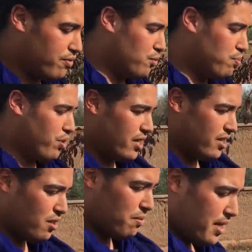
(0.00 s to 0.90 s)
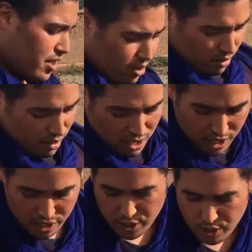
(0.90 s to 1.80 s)
of spreading the manure,
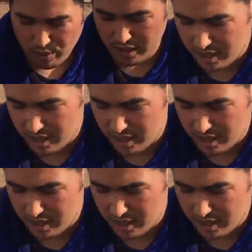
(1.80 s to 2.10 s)
you will